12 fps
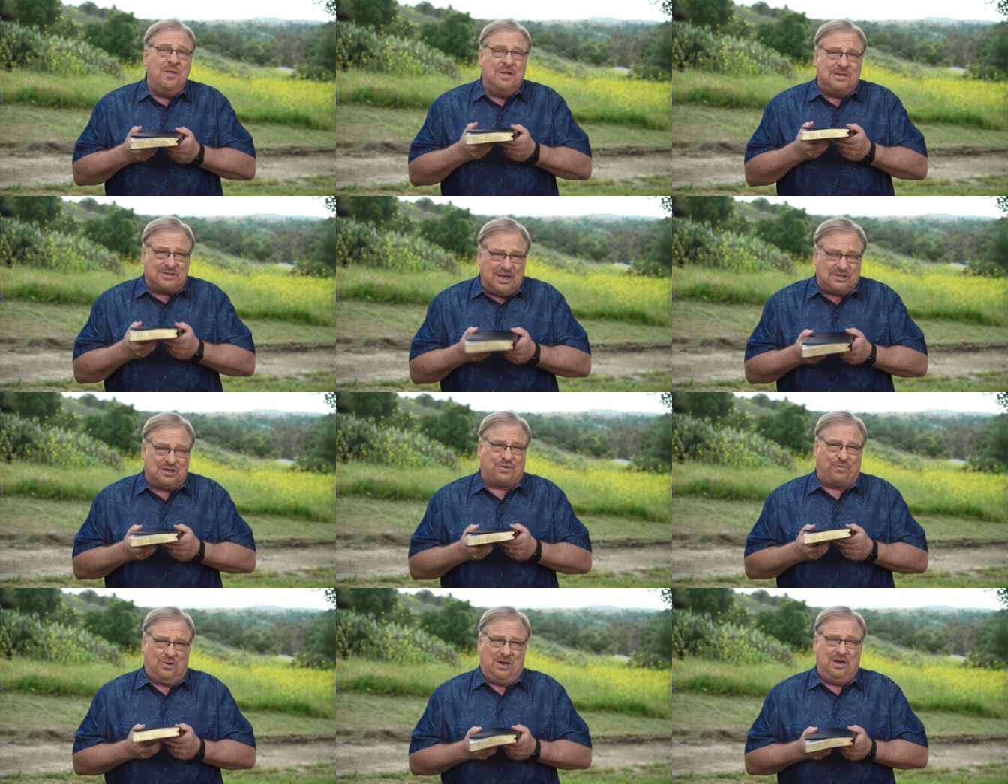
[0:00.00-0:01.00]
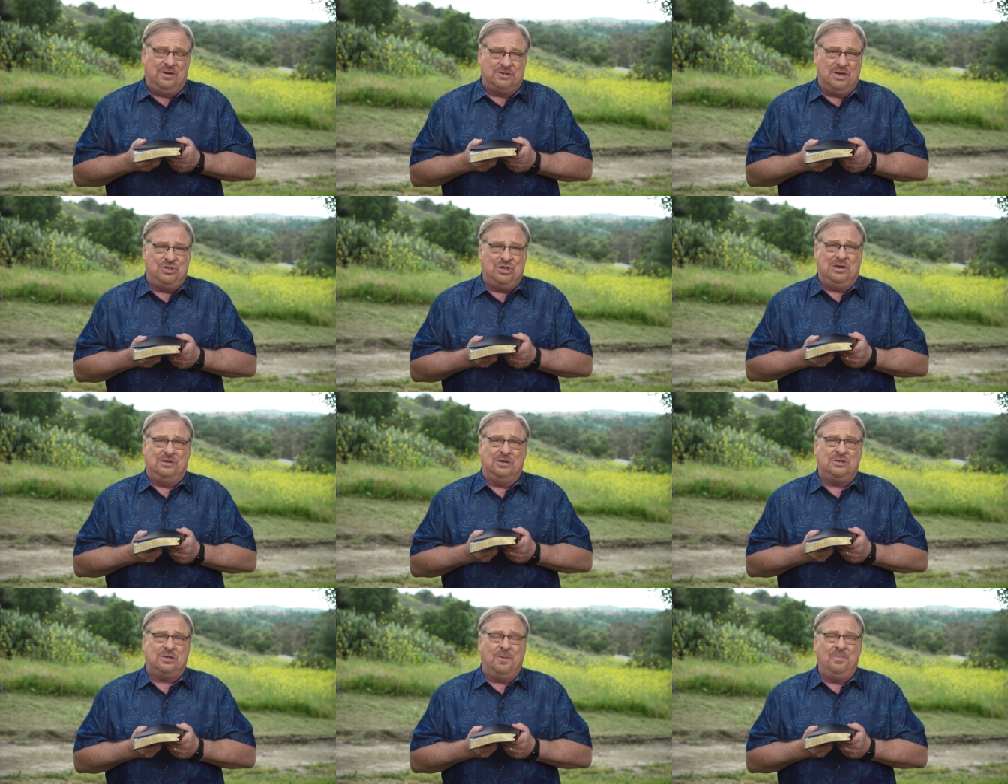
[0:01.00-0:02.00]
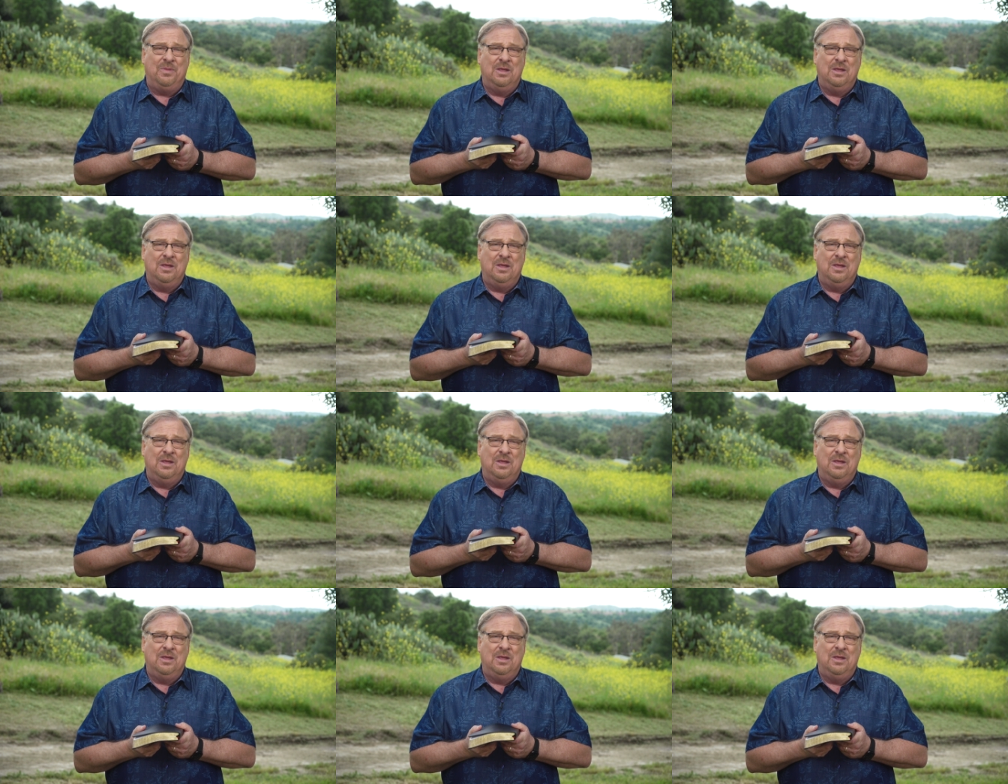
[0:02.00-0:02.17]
that sets us free, said Jesus.